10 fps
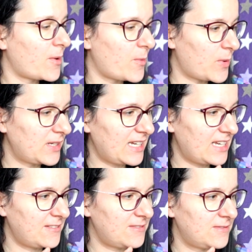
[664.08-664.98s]
What I
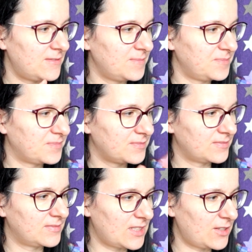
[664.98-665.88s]
have
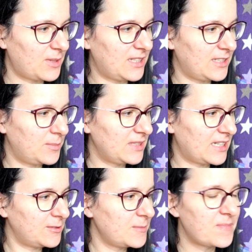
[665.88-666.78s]
on my table
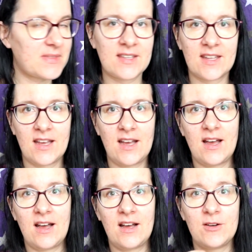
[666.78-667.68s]
now,
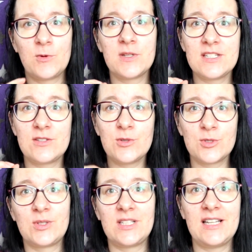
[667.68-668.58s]
what is
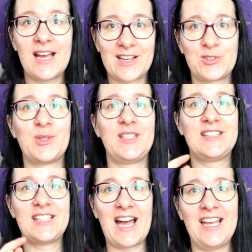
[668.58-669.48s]
usually actually
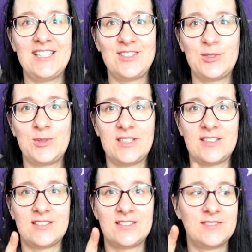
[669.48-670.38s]
tied to
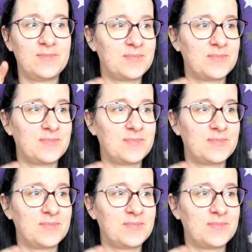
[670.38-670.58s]
the